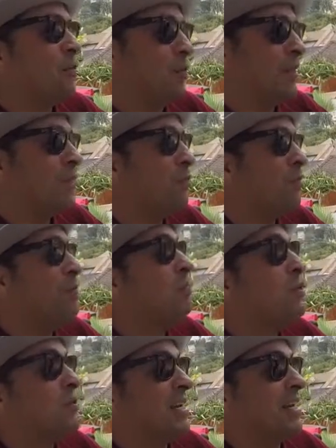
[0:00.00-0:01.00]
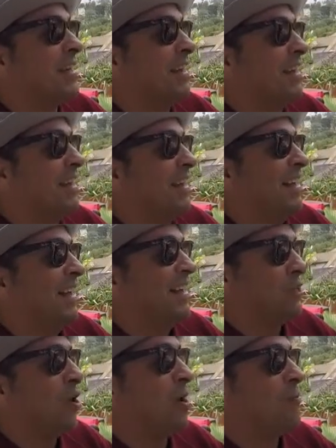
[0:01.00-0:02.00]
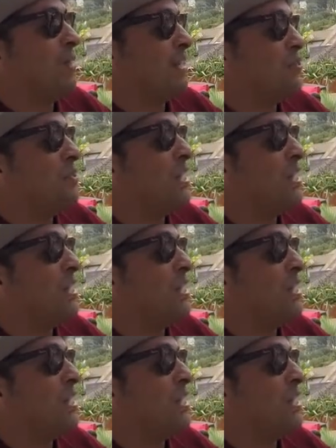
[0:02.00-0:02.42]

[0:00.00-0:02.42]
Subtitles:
With music, it's hard because